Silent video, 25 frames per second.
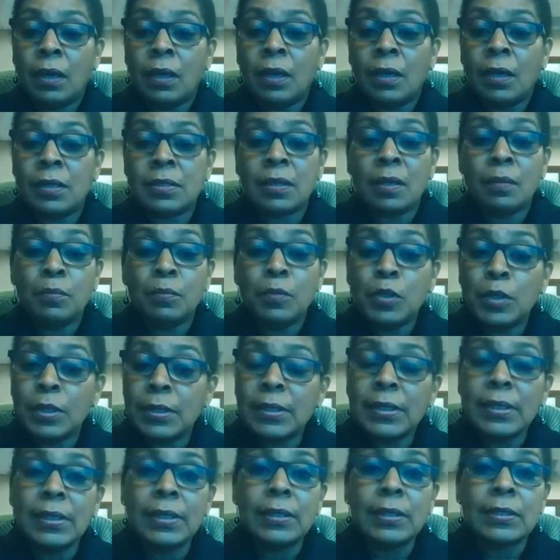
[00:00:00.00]
its
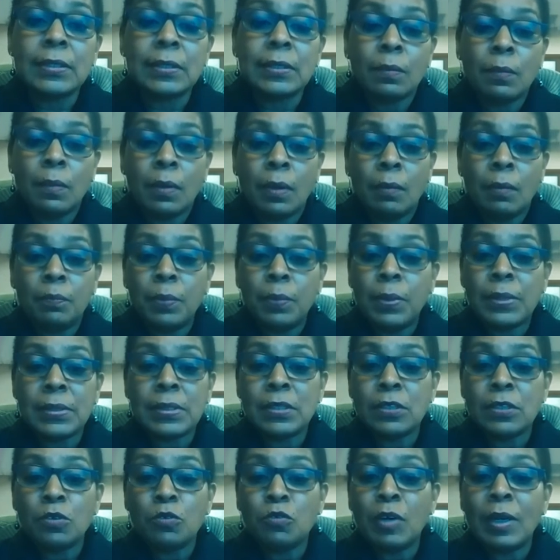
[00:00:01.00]
communities,
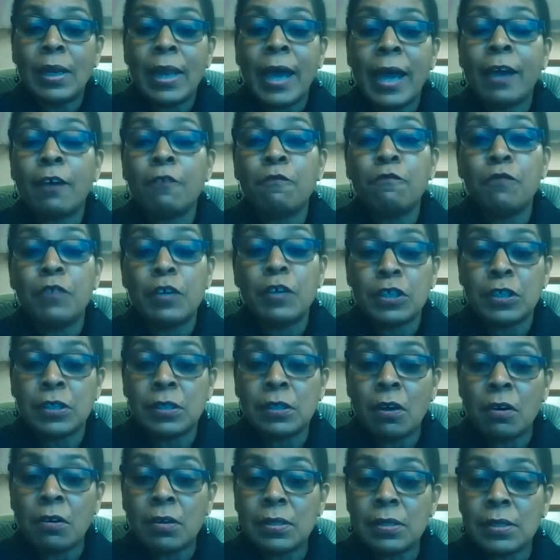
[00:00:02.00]
persons who rely on fish
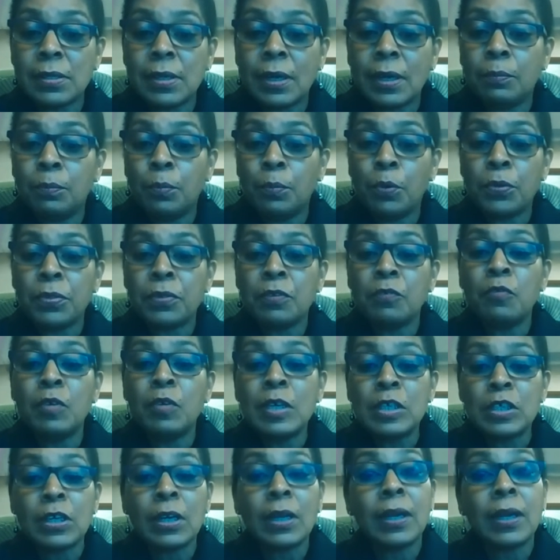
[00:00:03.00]
stocks at both the
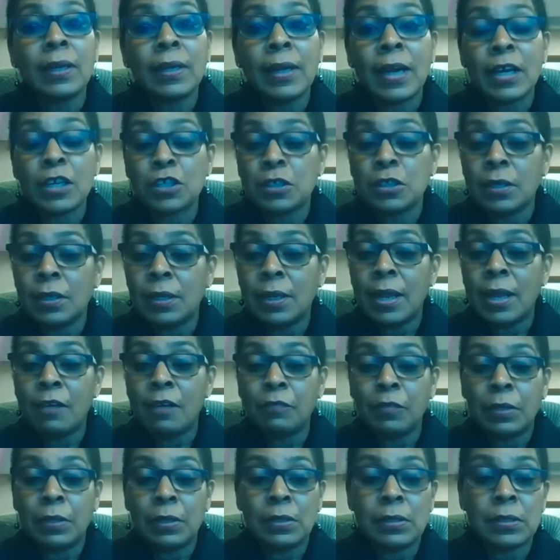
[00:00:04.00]
regional and national
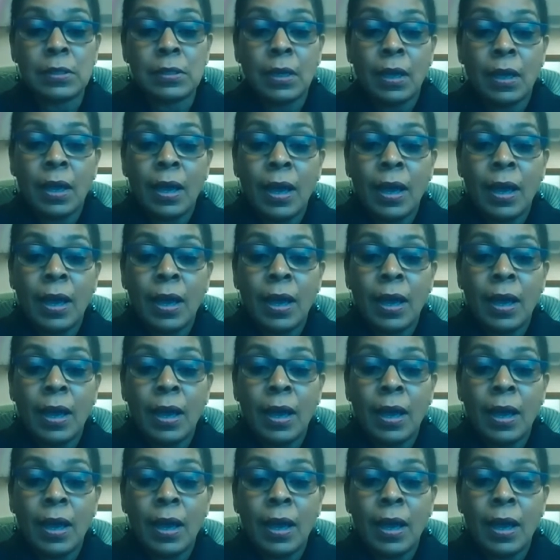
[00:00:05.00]
levels,